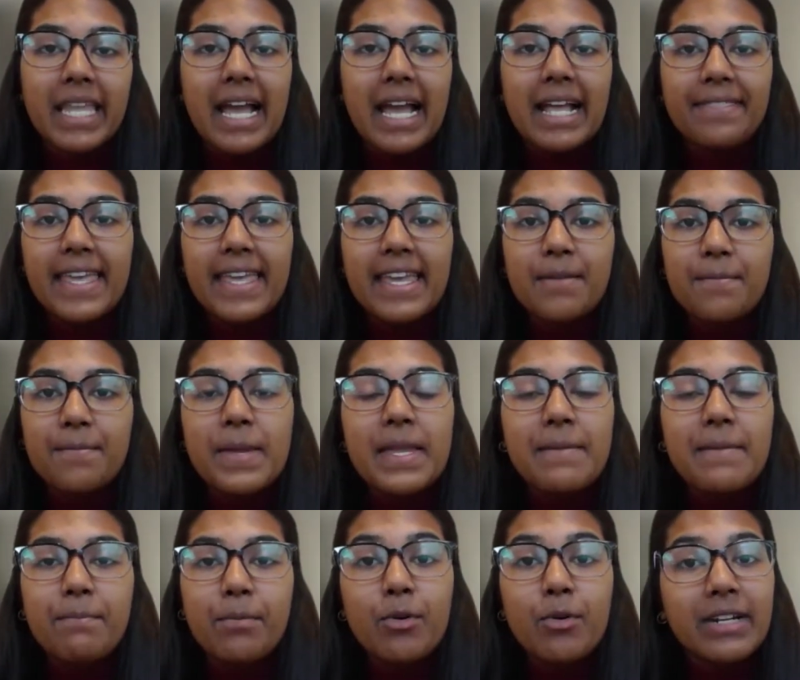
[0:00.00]
and they can
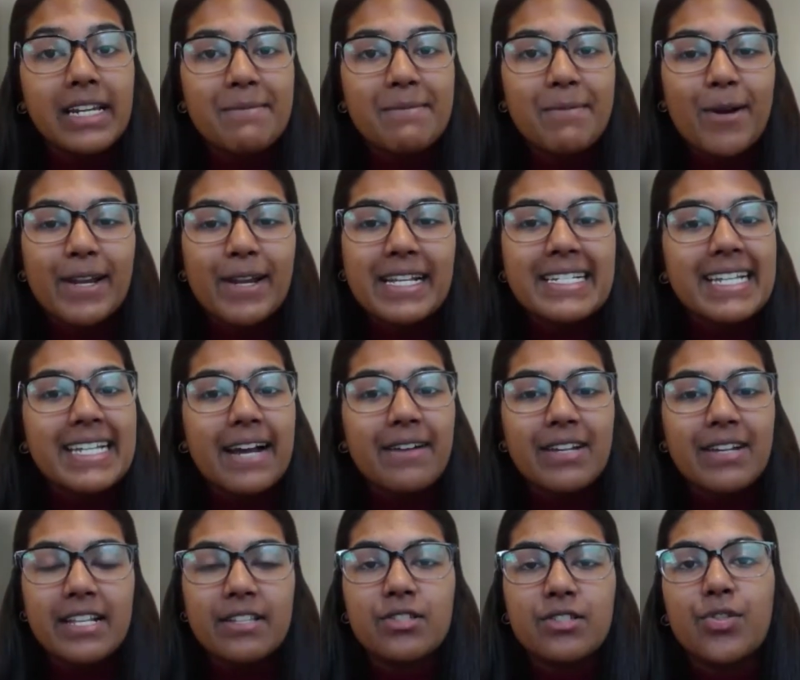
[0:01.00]
be broadly broken
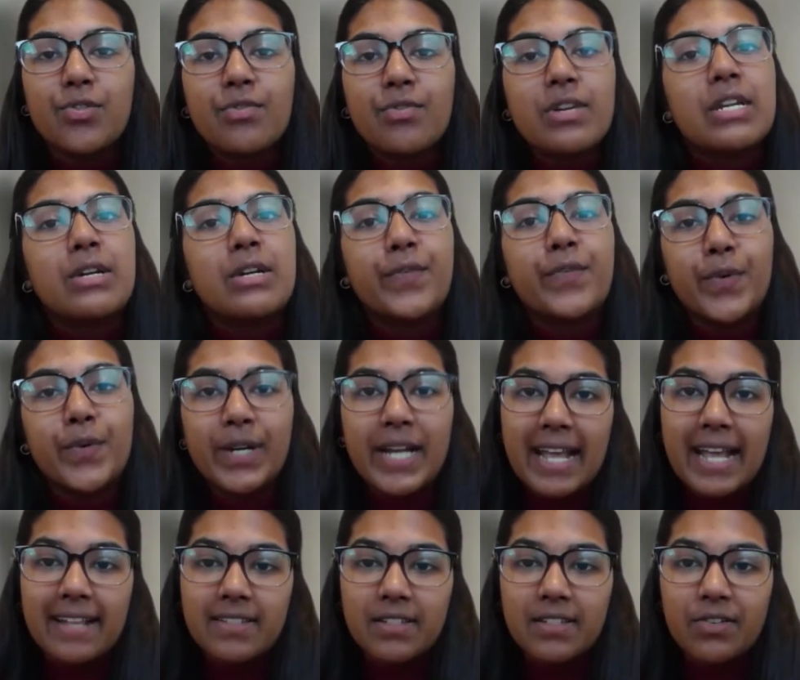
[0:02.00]
down into 3 or 4
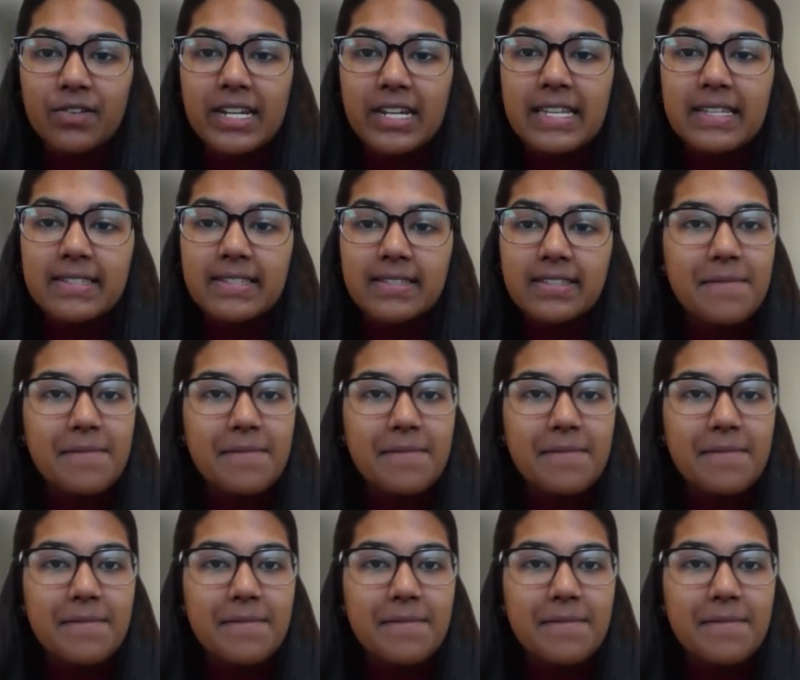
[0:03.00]
categories,